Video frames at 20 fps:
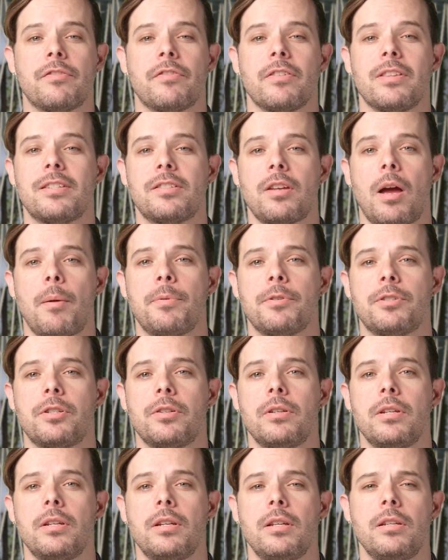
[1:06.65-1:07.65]
for this
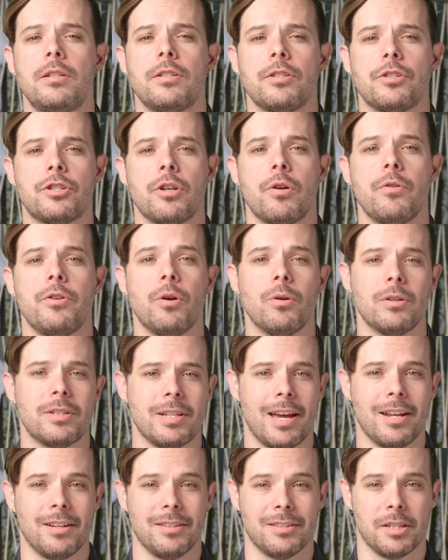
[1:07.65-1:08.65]
opportunity to show your
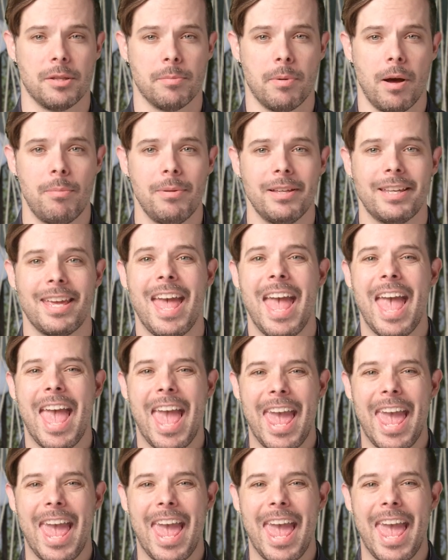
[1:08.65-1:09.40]
title to the public